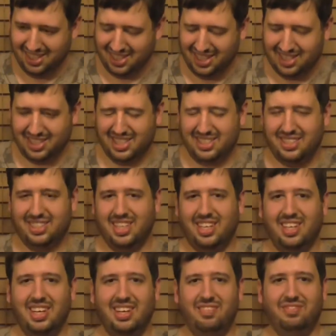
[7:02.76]
It's an
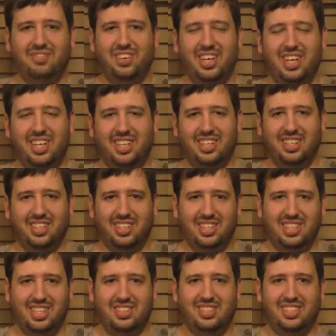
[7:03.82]
interesting, uh, uh,
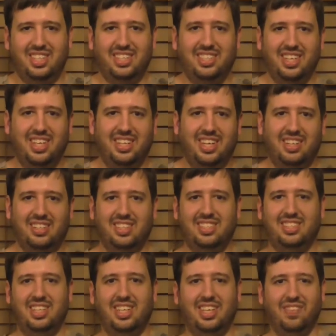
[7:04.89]
interesting channel. How good
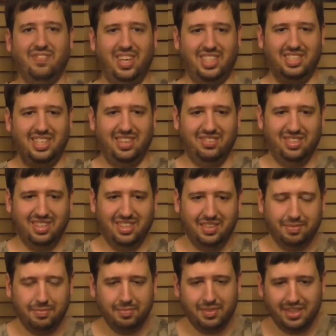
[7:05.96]
shit he can mix up.
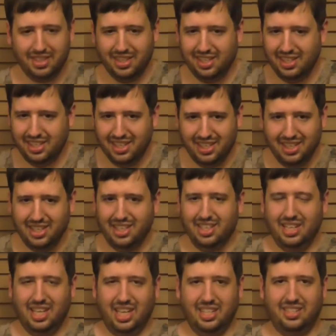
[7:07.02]

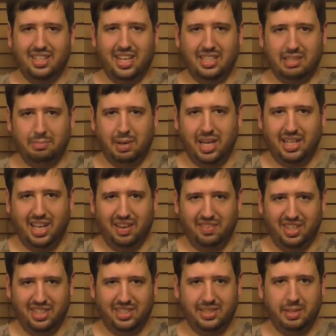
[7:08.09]
And he talks about
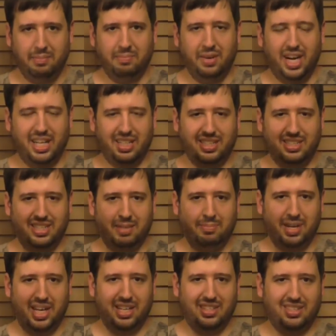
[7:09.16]
having these cheap, cheap,
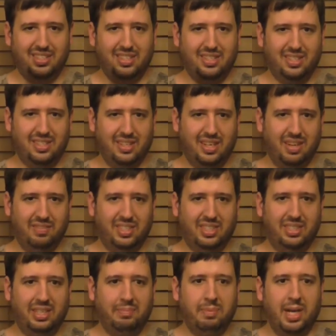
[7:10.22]
showing off
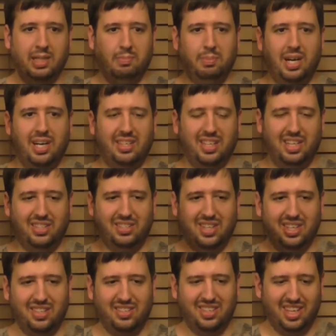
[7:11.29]
these cheap ass bot. Like,
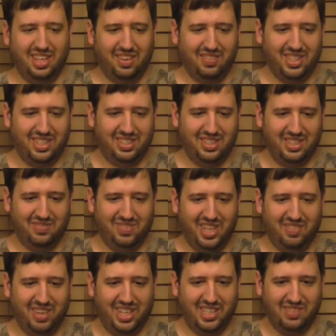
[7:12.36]
try, like he once
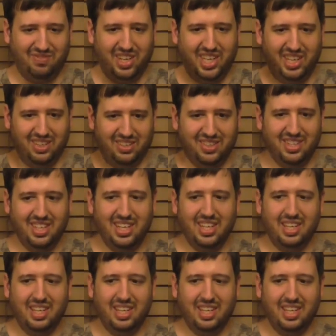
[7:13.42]
made this video